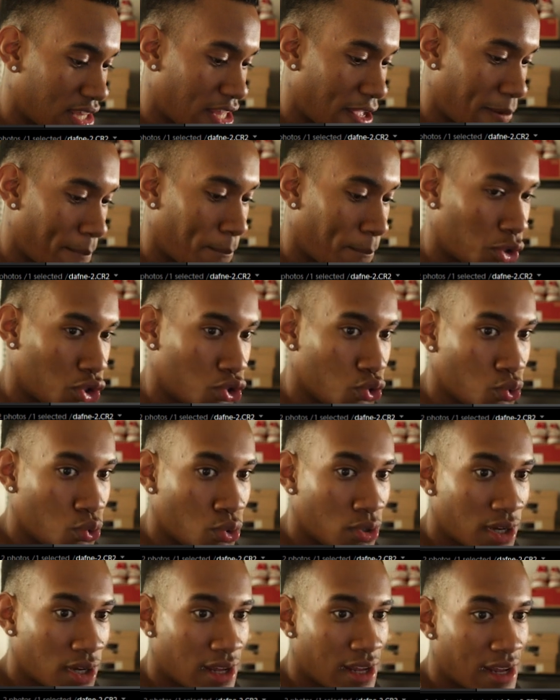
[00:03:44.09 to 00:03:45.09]
And then
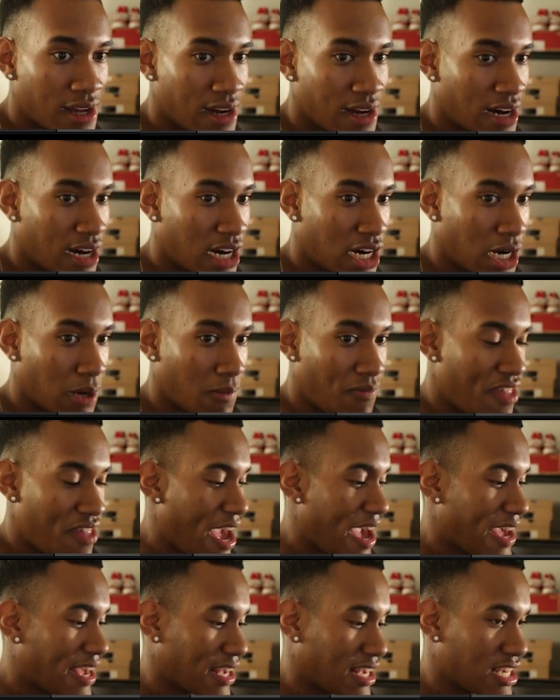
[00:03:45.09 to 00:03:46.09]
blue,
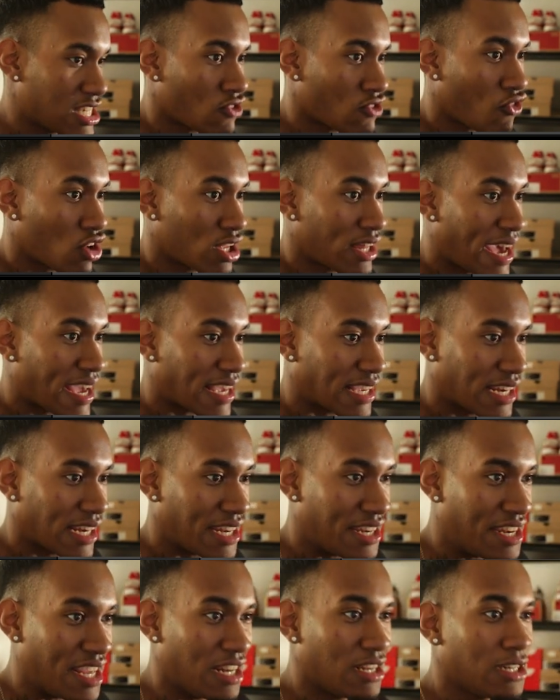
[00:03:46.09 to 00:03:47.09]
that is for like
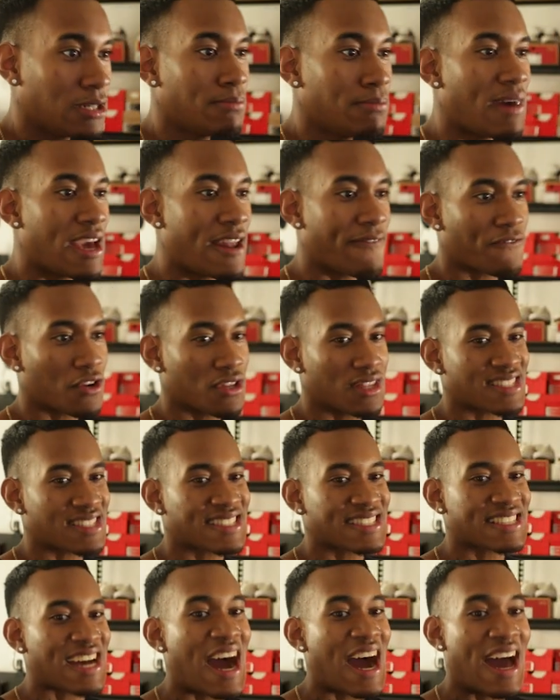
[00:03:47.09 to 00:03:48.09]
denim and for the
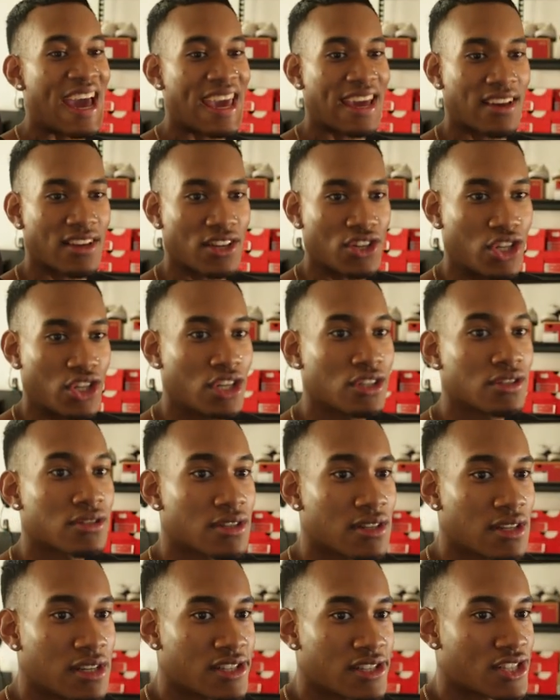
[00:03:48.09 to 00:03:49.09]
sky, you know?
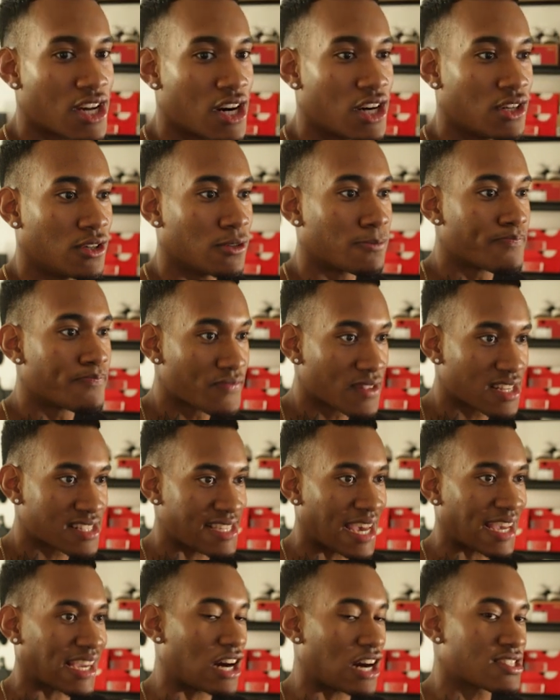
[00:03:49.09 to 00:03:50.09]
So
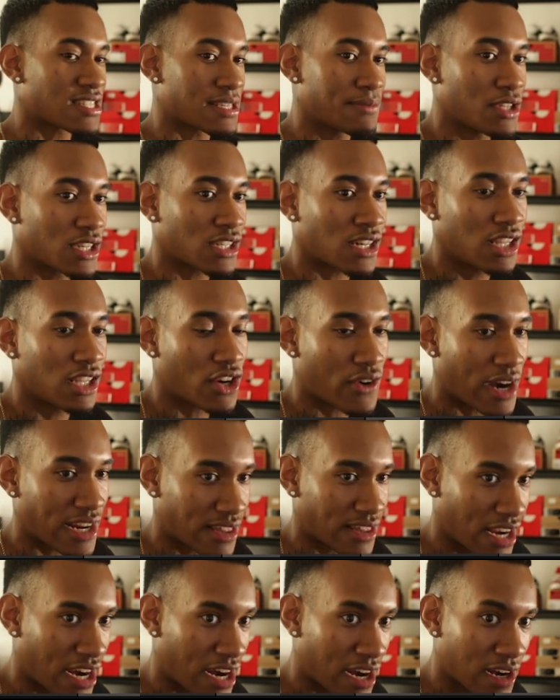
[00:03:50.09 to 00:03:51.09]
take out some of the color
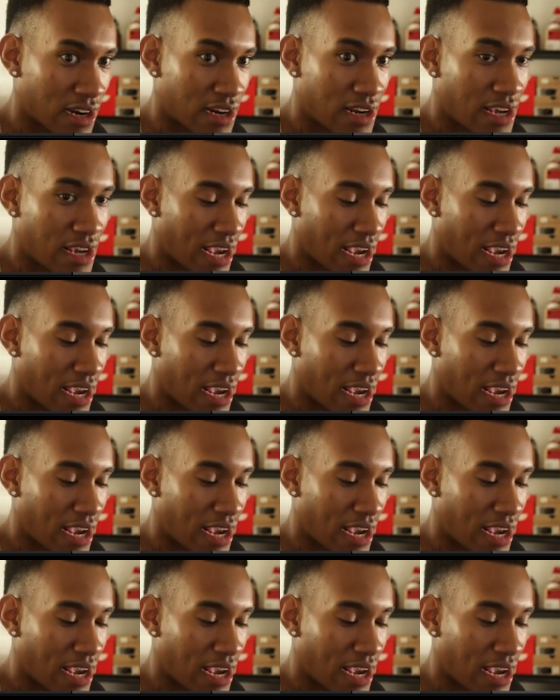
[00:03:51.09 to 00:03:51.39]
right there.